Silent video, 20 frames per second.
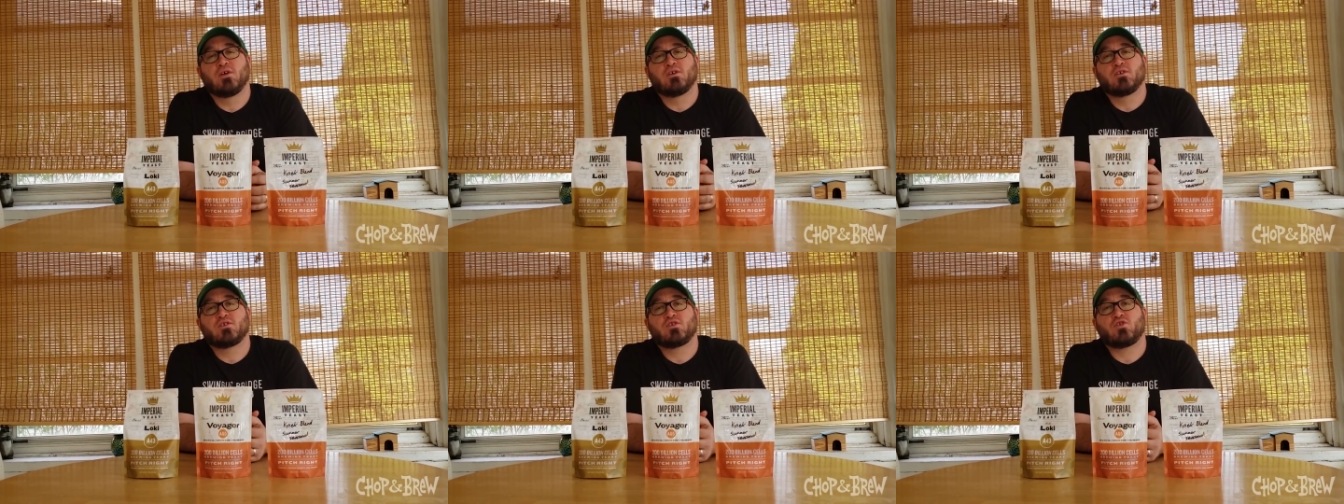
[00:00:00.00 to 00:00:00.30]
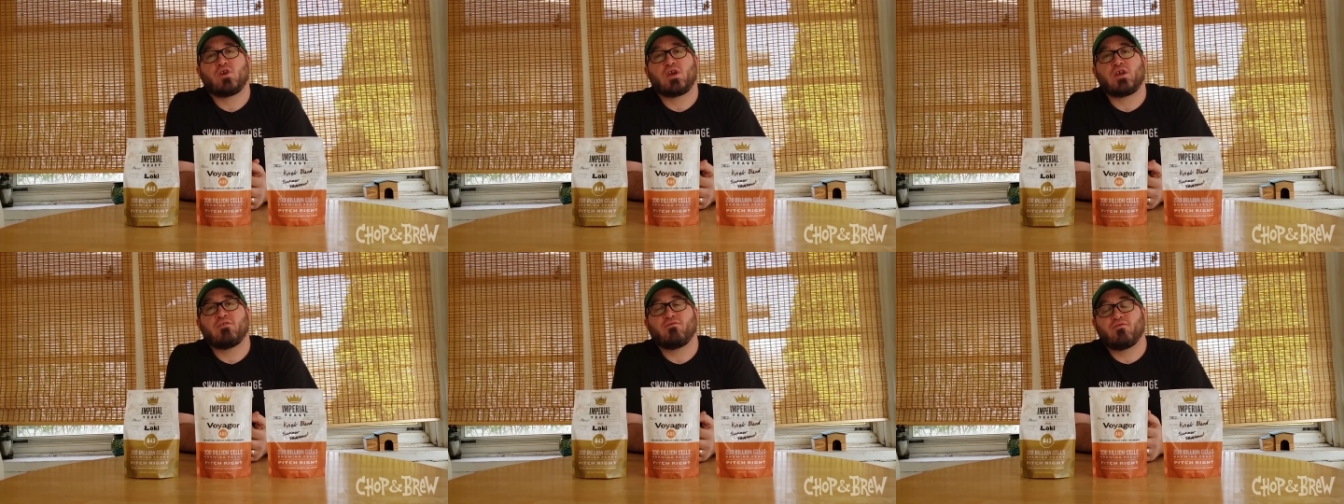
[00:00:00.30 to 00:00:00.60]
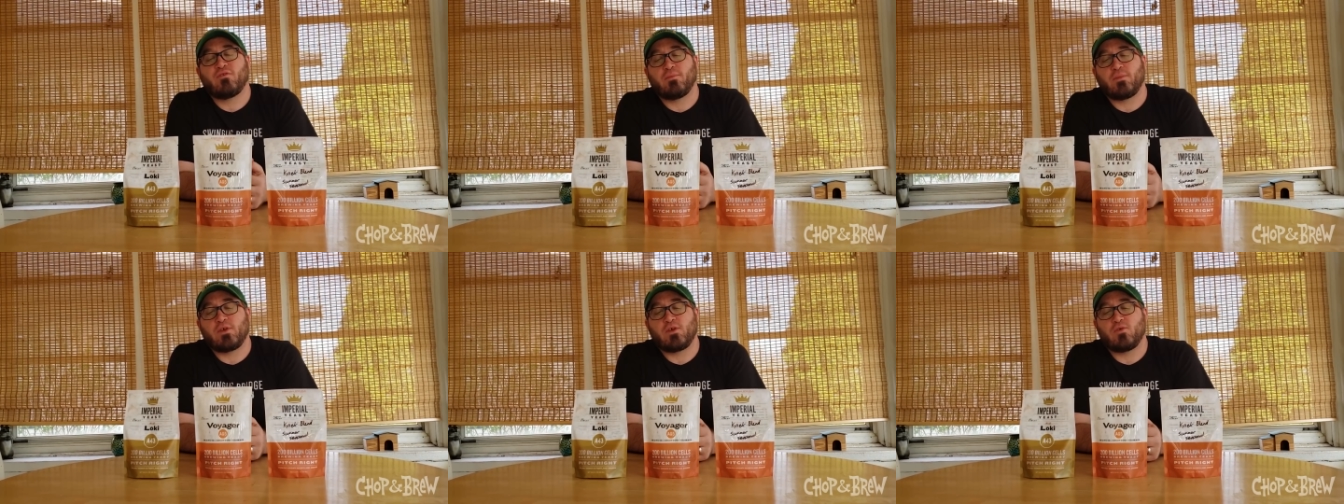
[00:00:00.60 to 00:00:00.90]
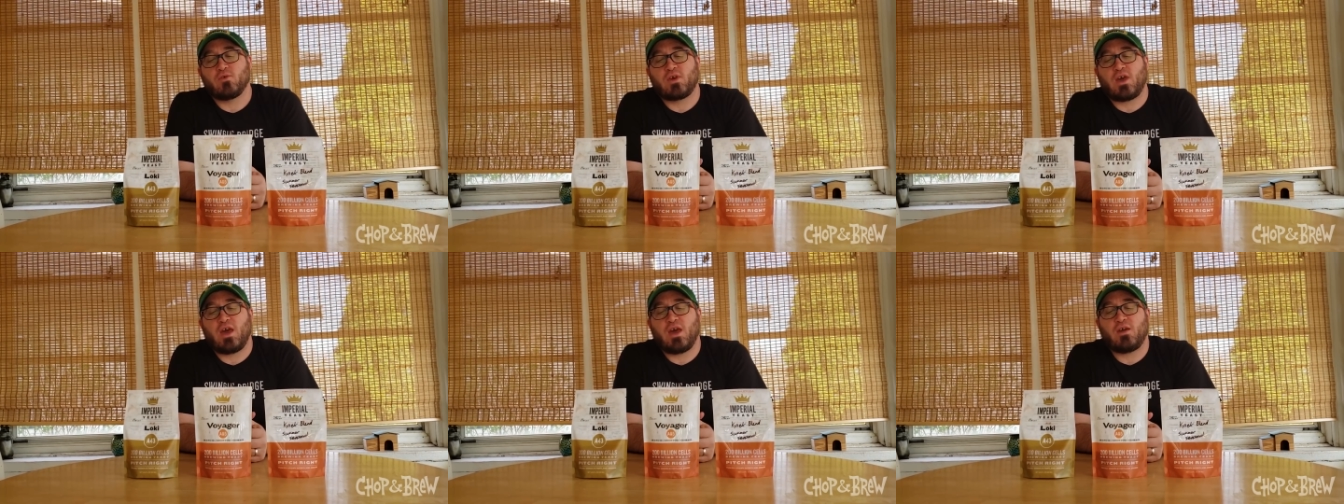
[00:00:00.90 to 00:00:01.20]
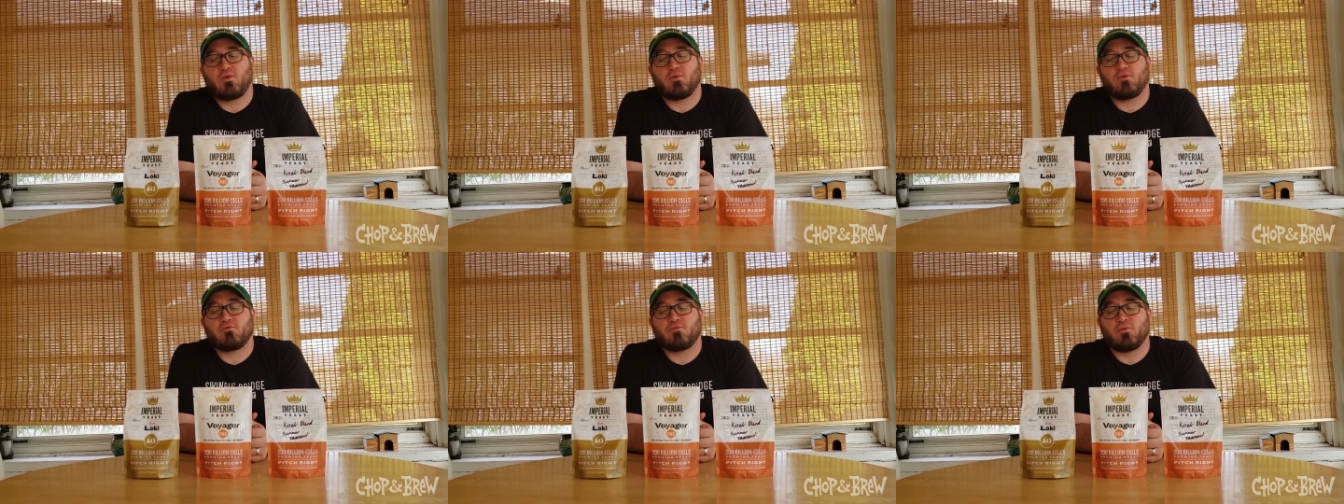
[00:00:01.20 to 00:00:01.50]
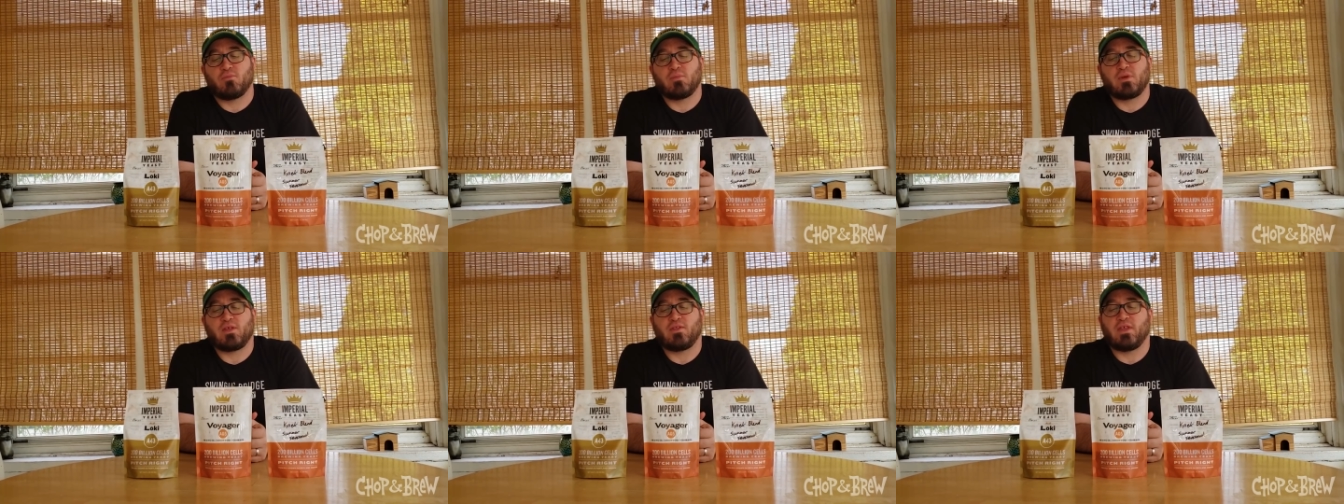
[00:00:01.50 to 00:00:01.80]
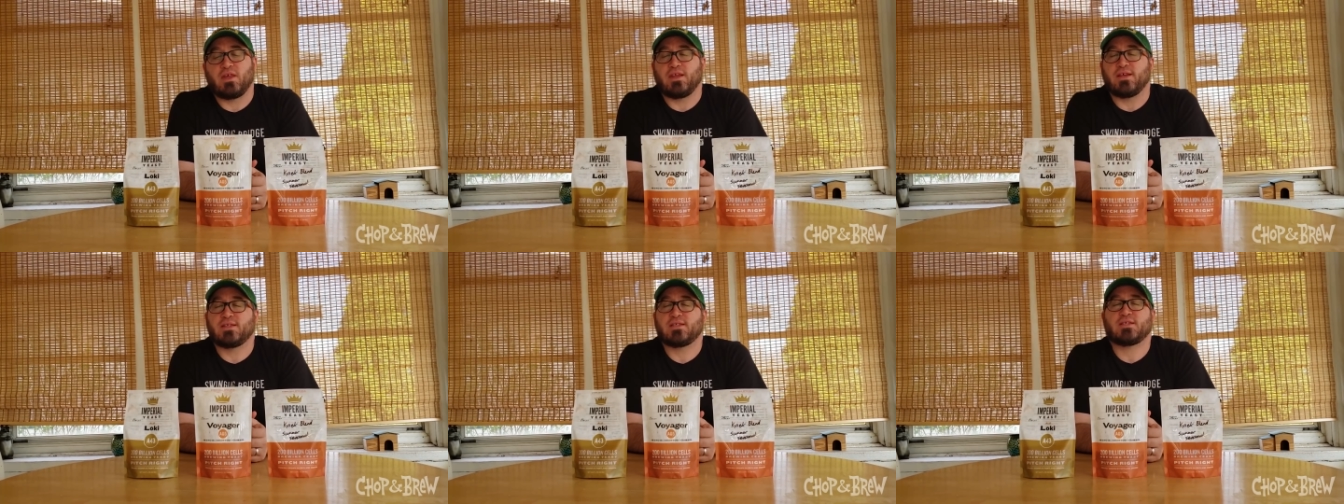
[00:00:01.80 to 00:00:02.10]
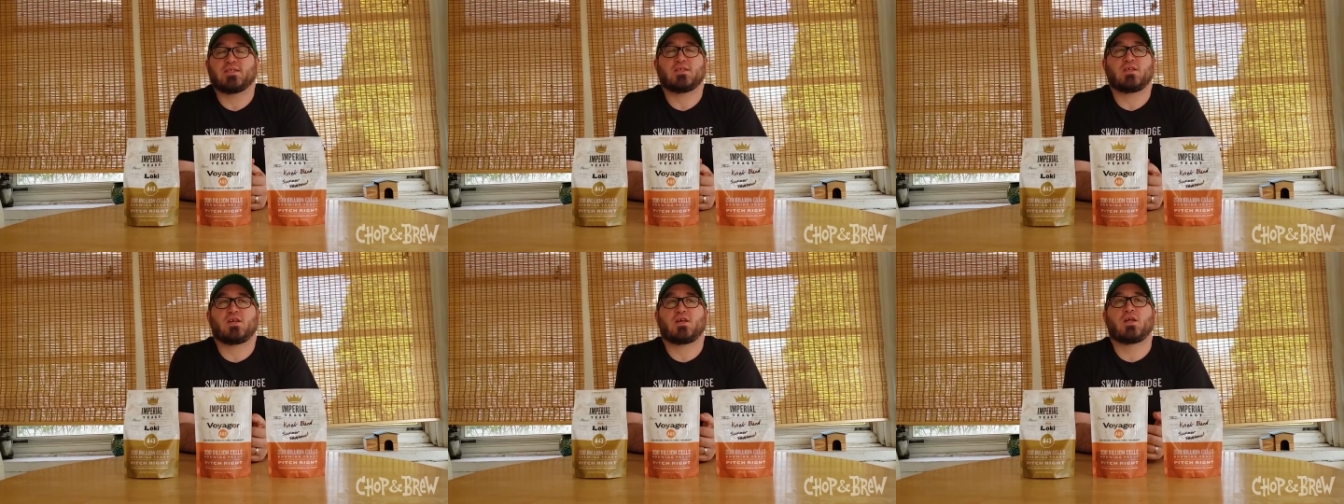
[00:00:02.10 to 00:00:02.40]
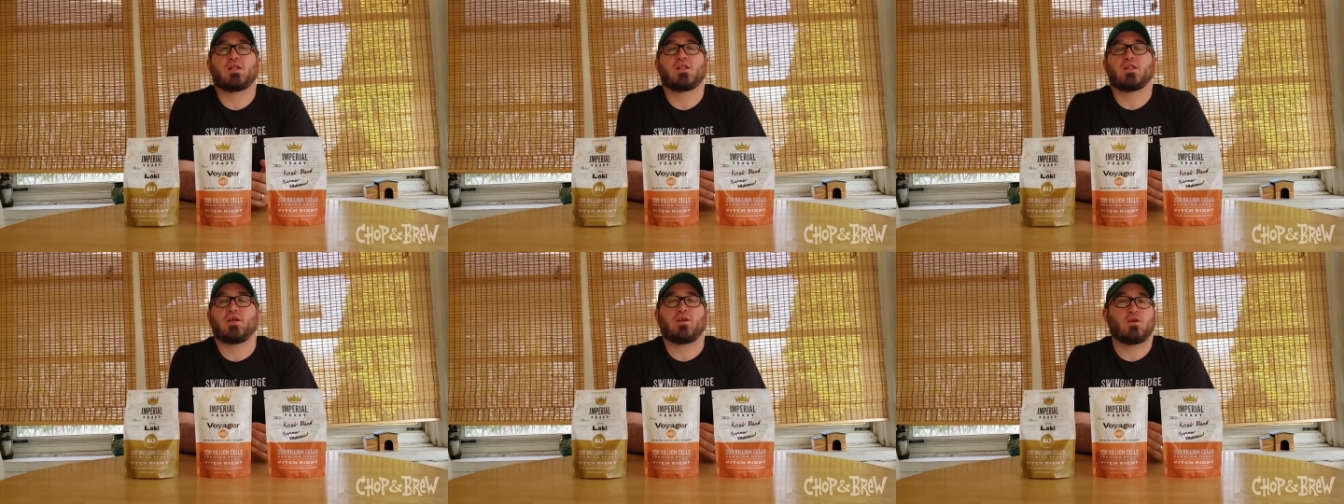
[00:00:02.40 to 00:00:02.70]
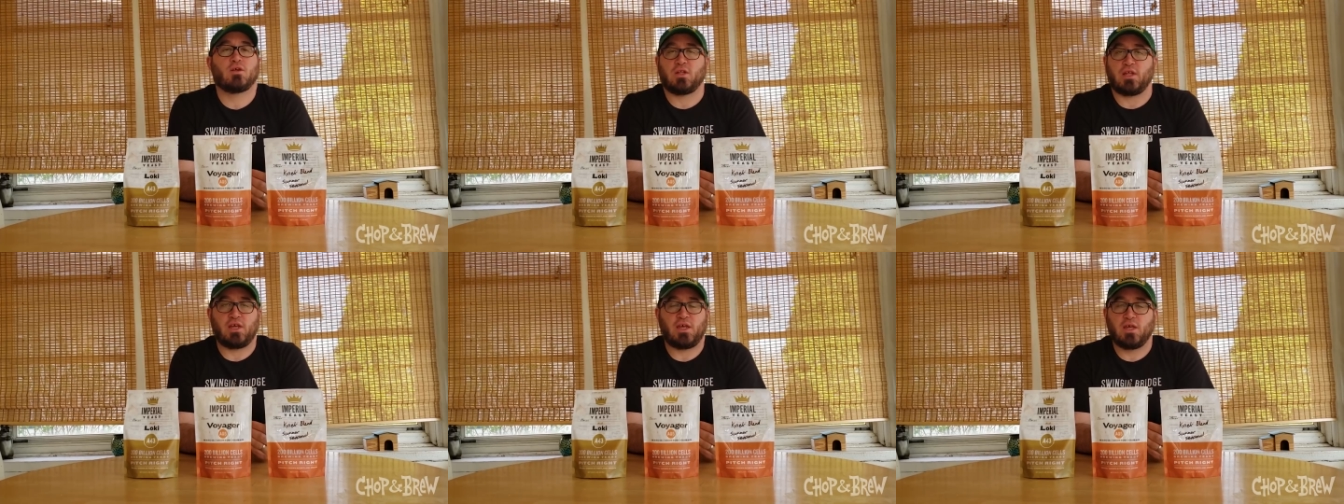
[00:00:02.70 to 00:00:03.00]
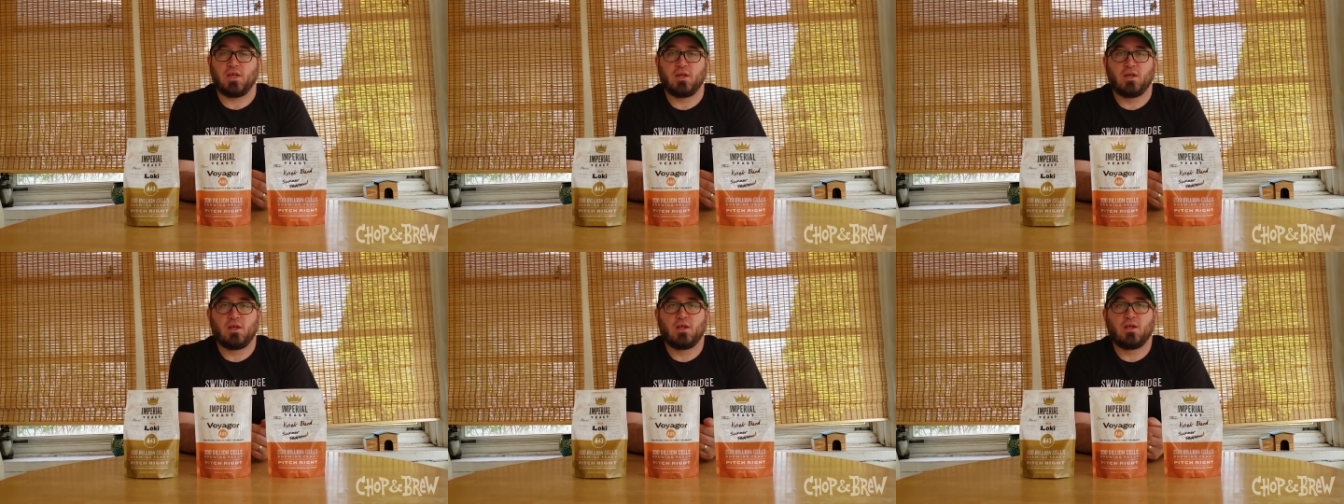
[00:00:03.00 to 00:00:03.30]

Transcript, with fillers: strain from the UK, which would mean that it's clearly